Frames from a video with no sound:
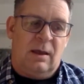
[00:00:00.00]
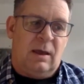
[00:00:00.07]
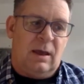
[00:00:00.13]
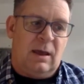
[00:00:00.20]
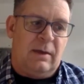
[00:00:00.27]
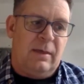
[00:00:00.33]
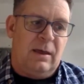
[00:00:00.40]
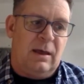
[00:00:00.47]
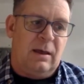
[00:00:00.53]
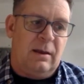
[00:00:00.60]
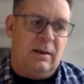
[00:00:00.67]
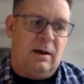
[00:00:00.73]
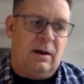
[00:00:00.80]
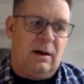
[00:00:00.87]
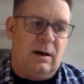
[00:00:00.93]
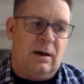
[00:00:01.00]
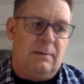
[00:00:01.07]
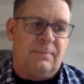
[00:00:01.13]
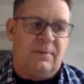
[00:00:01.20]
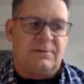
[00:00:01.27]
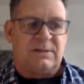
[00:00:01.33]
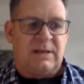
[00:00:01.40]
And then
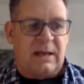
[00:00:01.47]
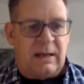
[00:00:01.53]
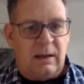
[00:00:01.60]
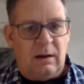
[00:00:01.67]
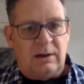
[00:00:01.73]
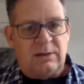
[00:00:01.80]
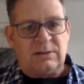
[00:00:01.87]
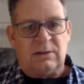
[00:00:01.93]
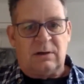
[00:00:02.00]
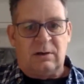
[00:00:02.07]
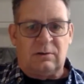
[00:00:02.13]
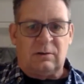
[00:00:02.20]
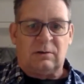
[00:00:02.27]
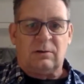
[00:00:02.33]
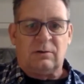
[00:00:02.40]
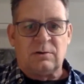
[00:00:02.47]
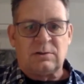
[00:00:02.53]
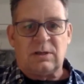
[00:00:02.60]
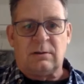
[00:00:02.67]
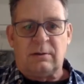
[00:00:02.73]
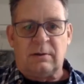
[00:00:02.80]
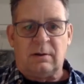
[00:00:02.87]
the second year I started to lose a
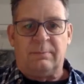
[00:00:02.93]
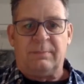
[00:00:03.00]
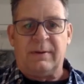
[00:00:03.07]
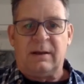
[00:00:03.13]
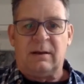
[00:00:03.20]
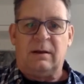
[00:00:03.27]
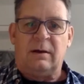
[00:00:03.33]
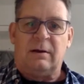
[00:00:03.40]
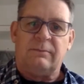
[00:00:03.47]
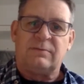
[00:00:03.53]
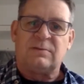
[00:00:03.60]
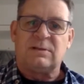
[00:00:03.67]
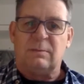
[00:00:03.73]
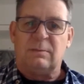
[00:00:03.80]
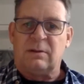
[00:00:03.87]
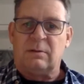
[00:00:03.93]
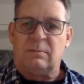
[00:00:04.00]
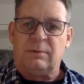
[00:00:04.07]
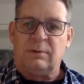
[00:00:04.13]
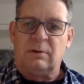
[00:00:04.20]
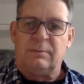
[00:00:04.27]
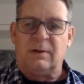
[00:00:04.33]
little bit of some of the
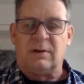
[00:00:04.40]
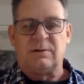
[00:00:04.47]
bloom there.